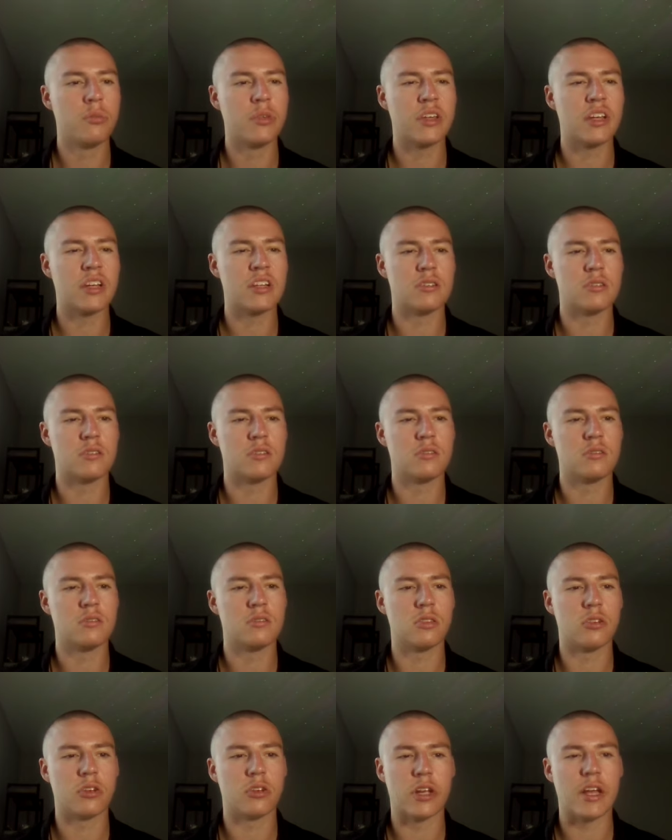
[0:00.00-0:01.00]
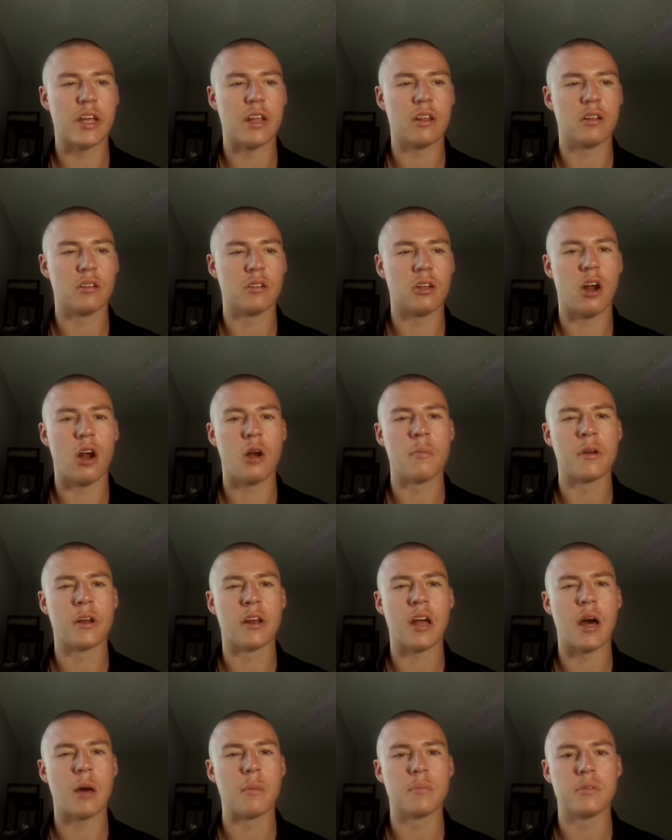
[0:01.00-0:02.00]
because you're getting
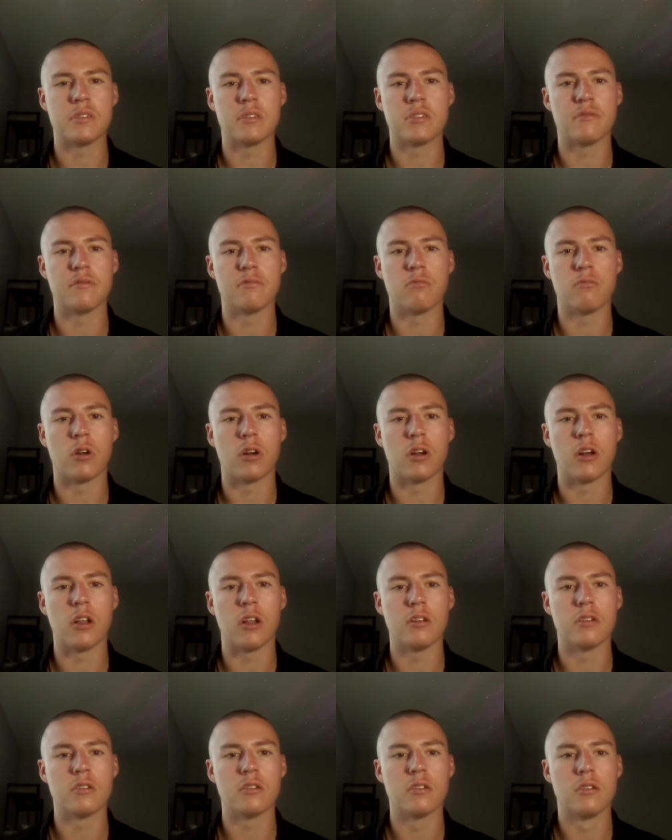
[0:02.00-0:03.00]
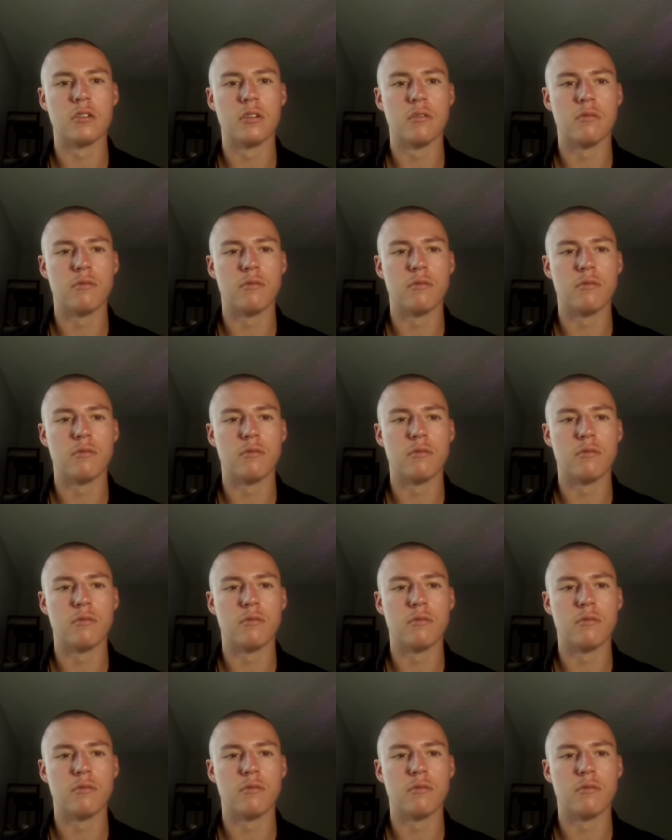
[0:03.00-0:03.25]
carbon copies of one another.